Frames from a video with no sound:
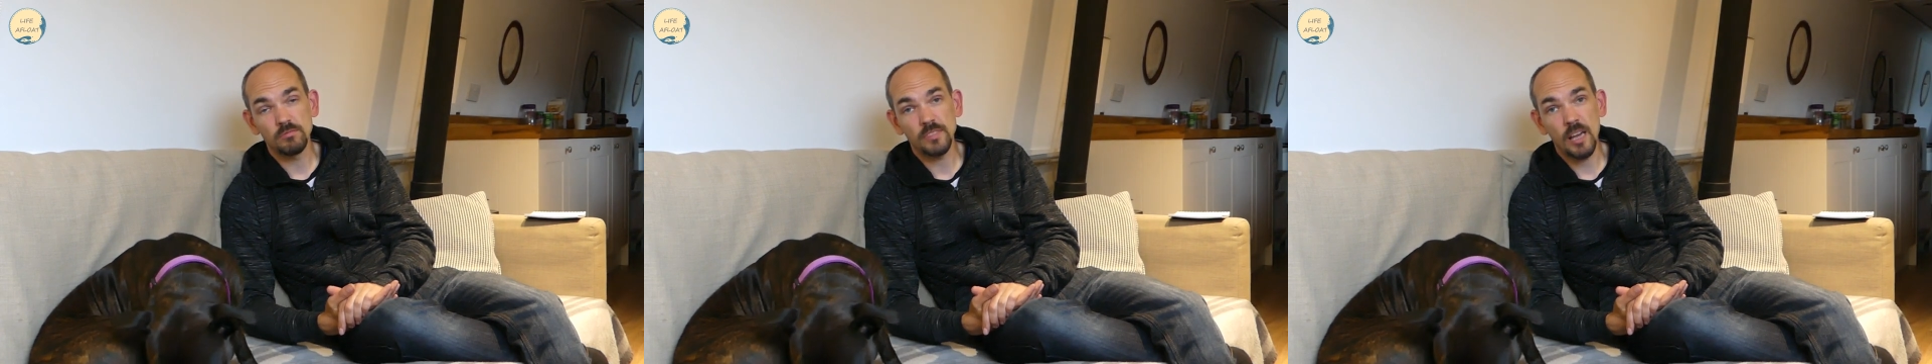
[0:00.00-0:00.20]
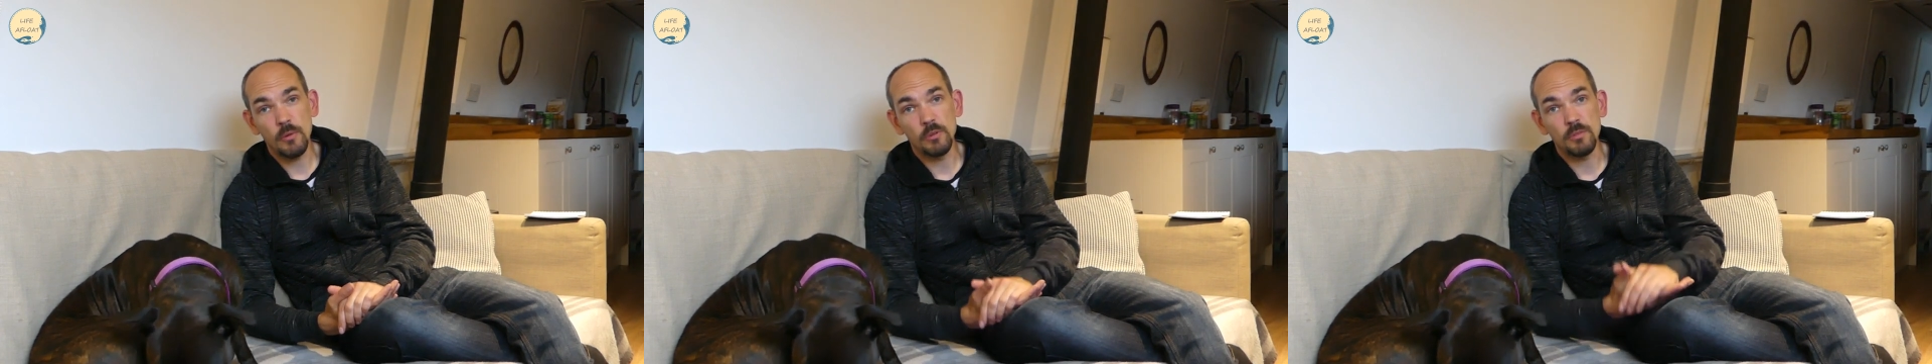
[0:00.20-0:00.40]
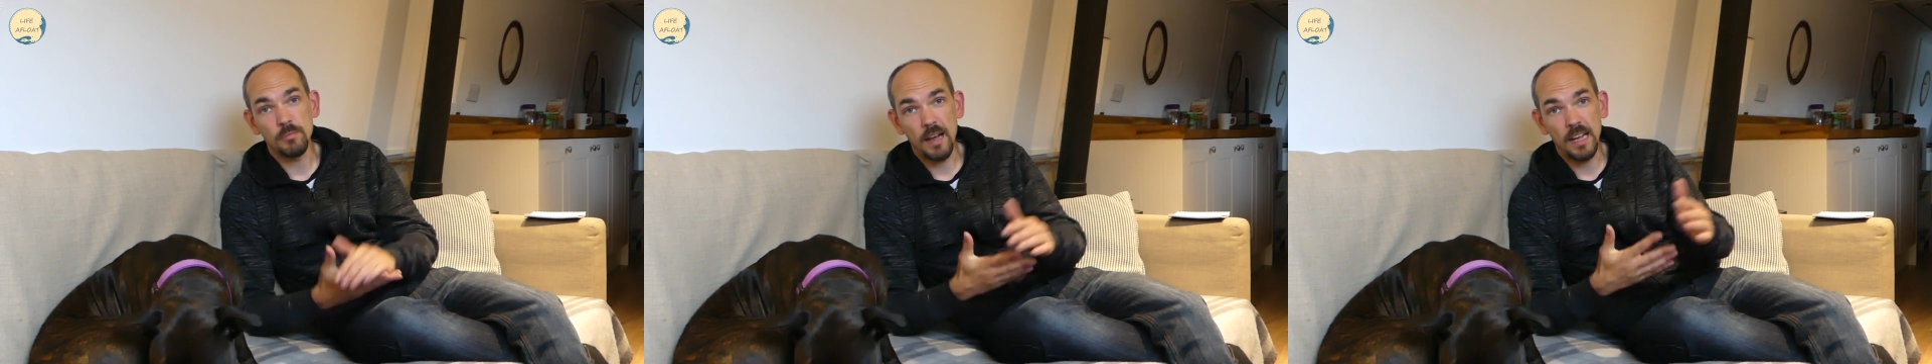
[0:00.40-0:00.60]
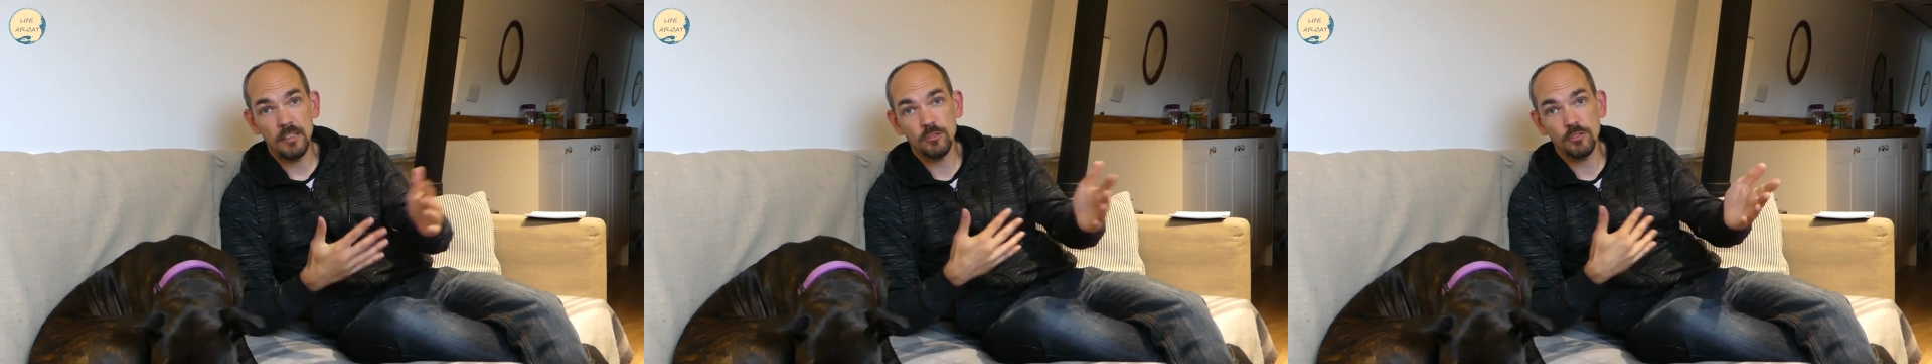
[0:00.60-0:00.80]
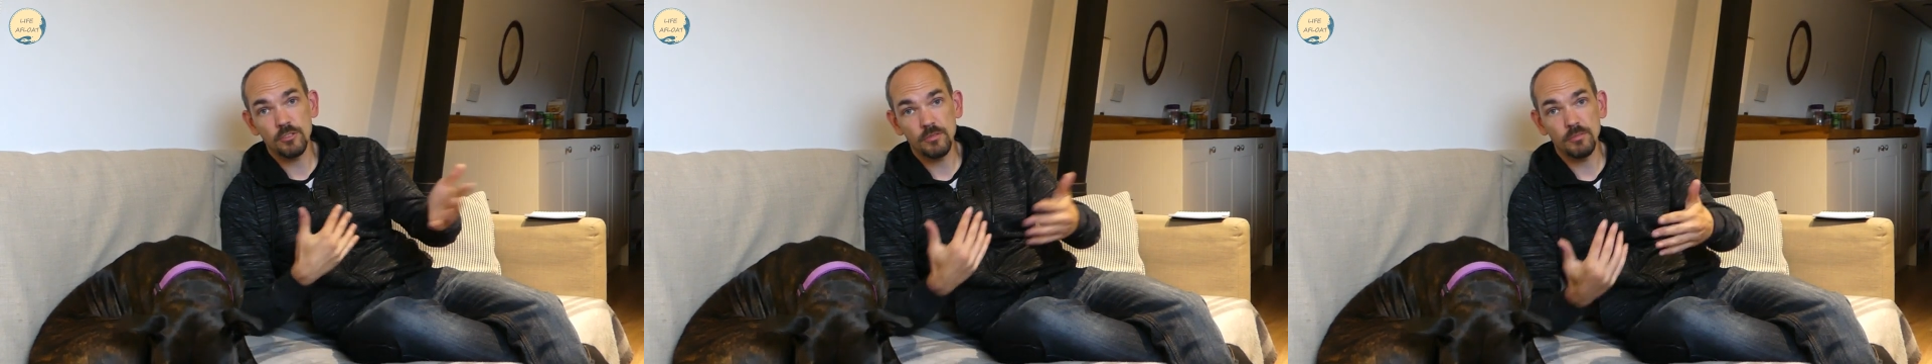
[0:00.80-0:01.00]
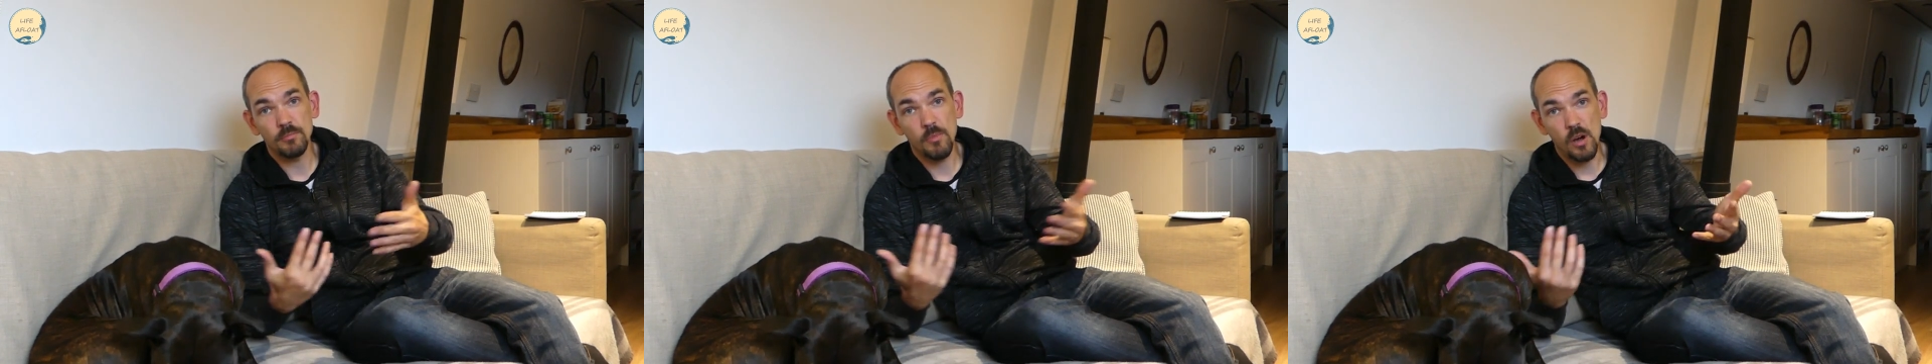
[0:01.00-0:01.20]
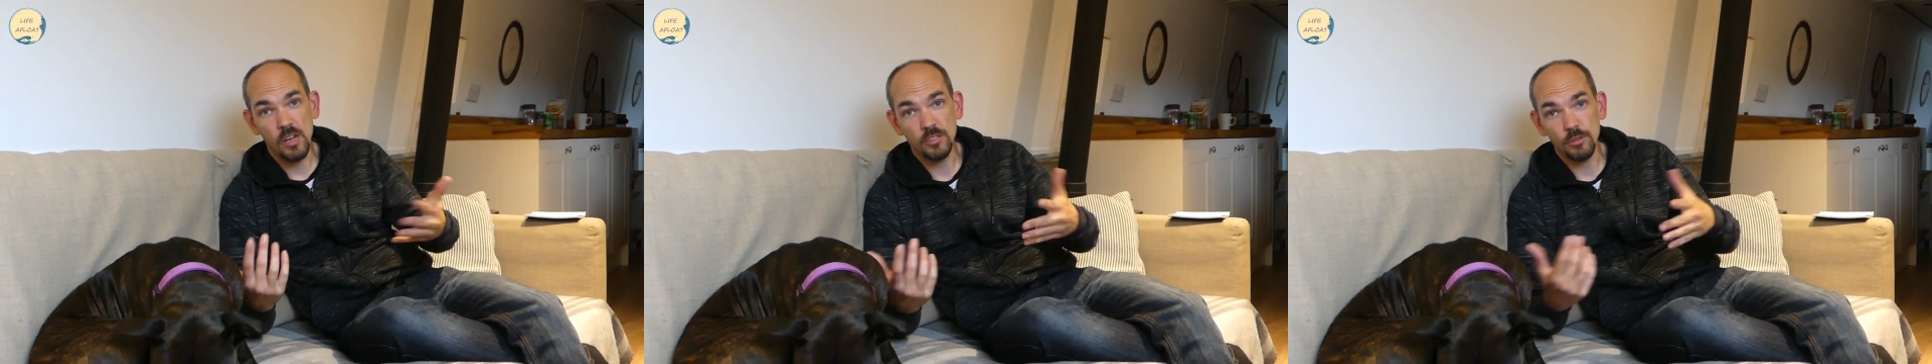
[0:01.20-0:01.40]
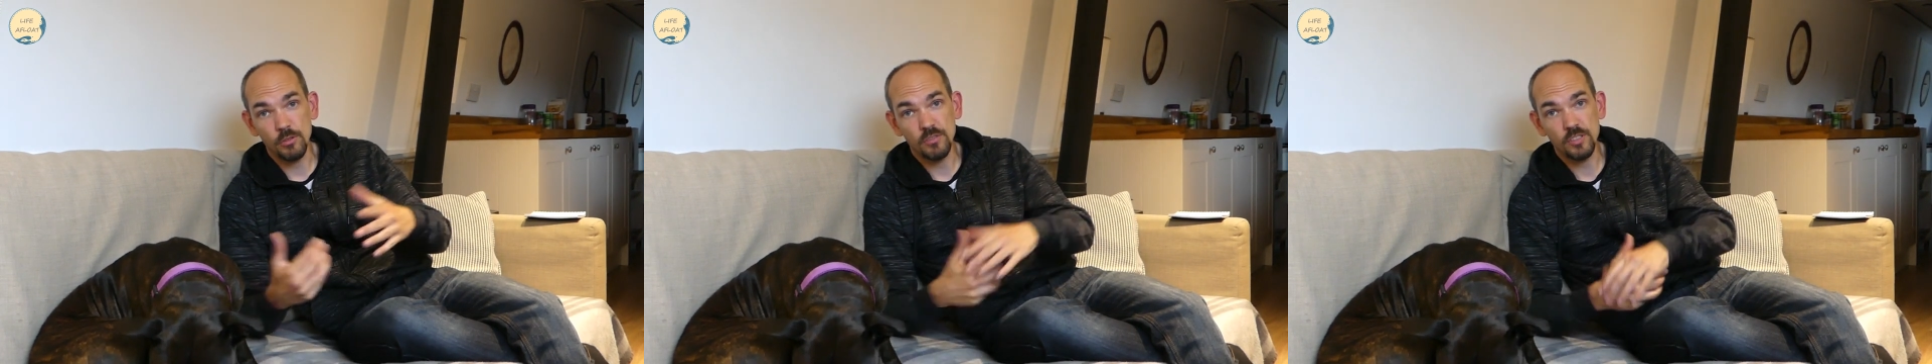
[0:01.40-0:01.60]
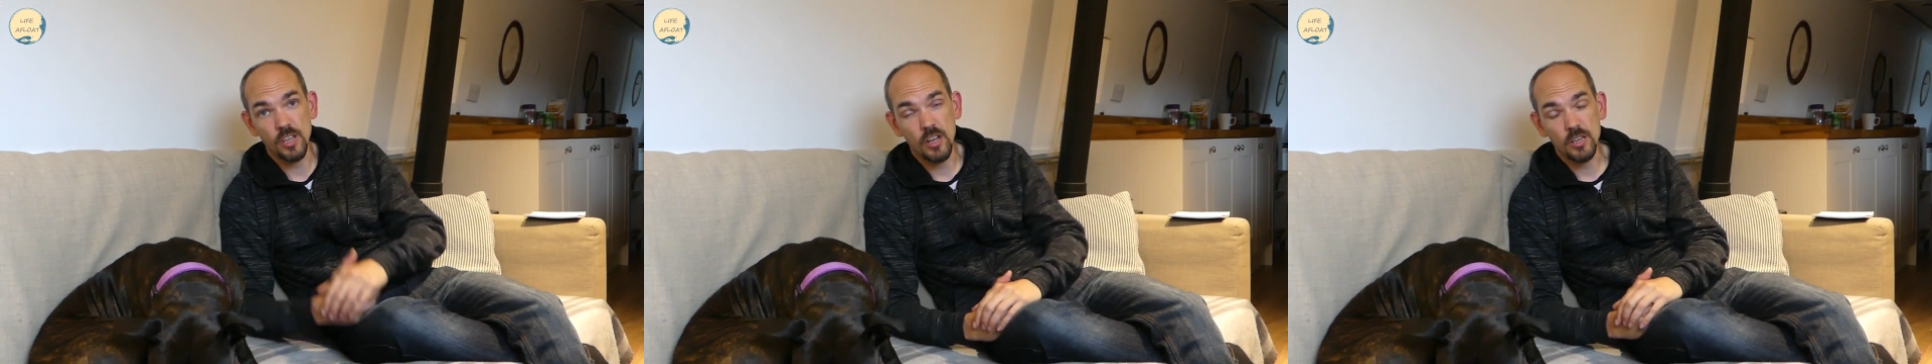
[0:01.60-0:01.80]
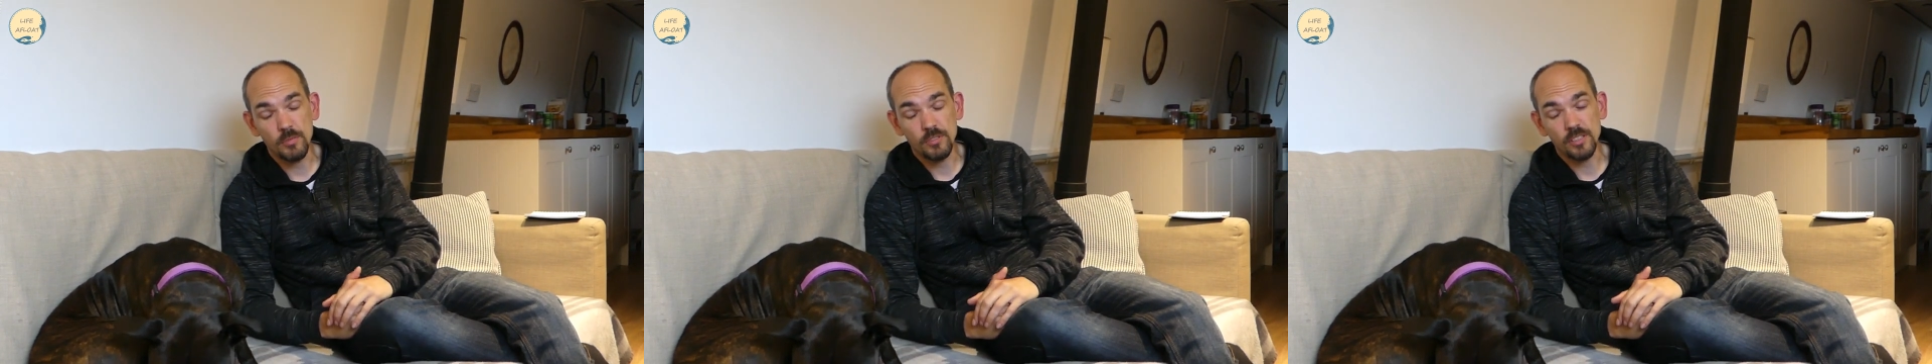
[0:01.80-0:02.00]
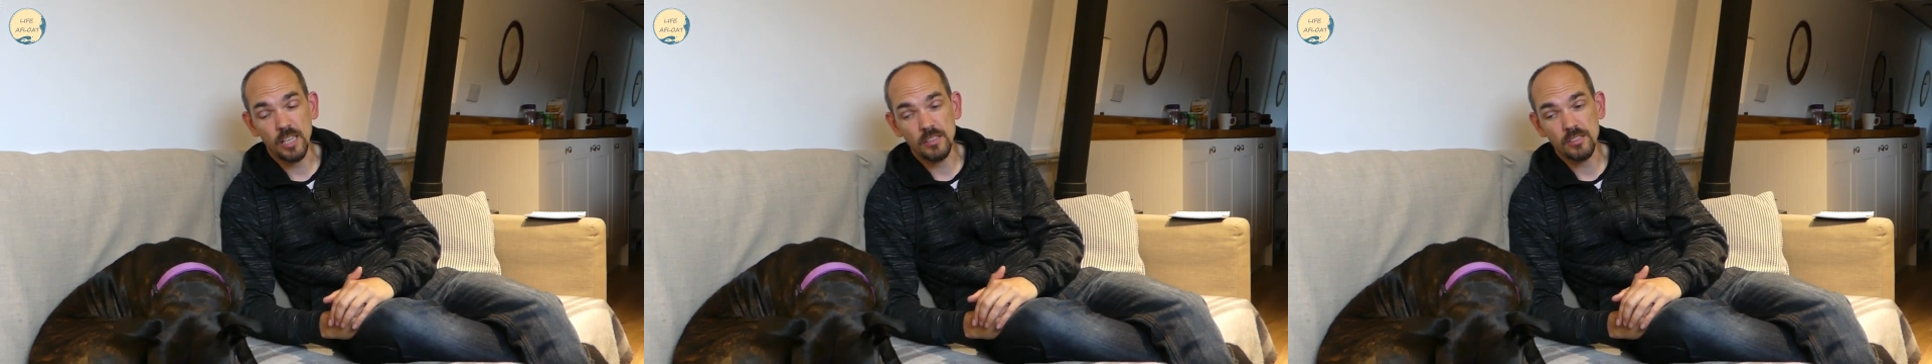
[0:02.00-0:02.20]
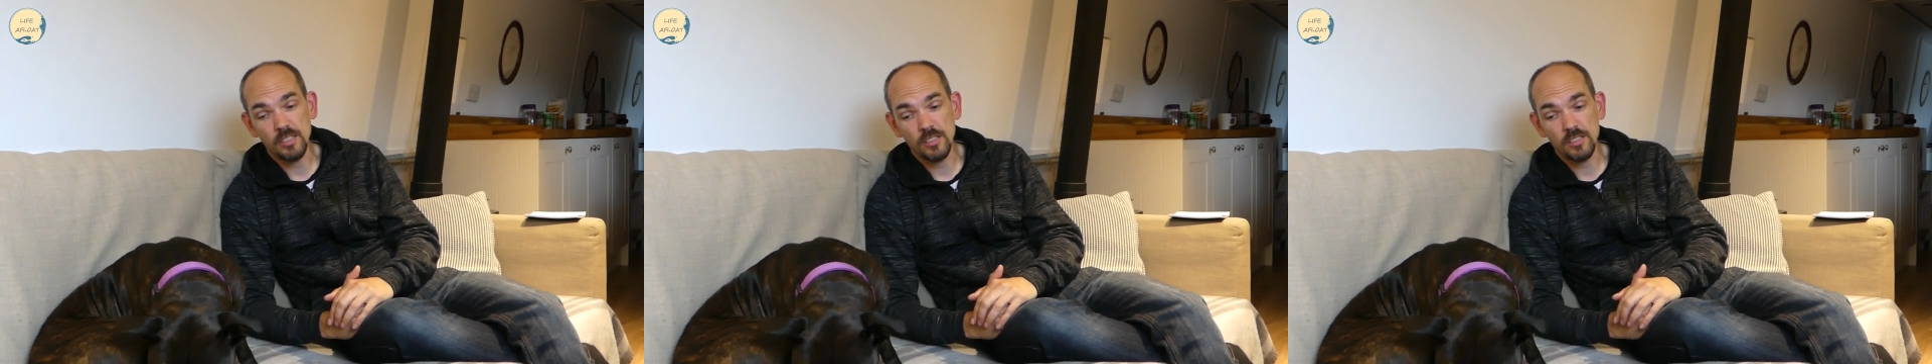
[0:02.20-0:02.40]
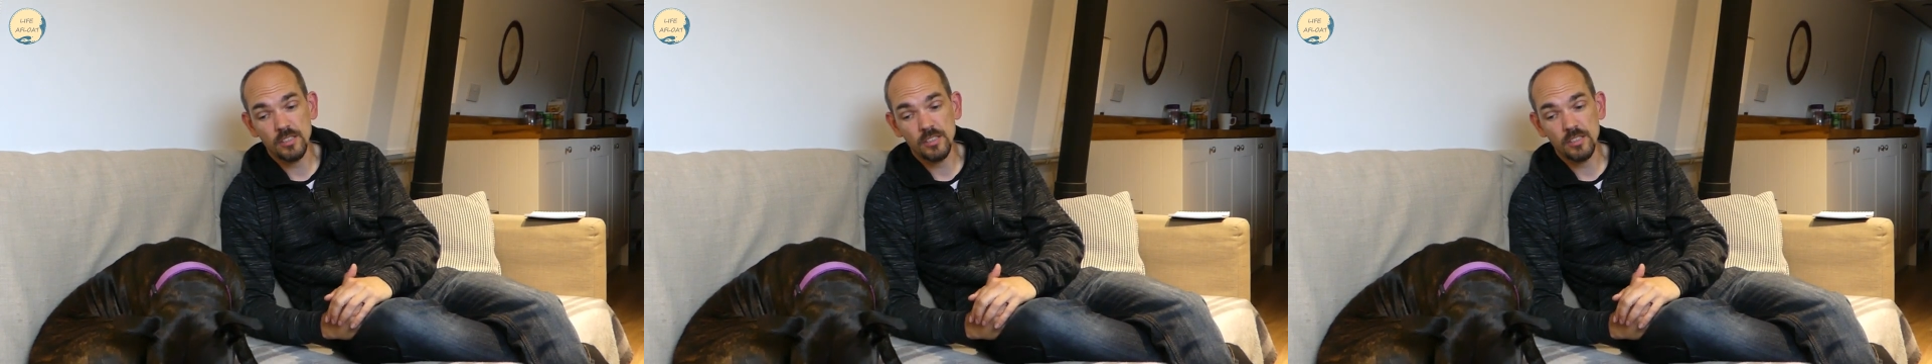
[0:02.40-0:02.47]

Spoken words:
that would match my sort of circumstances.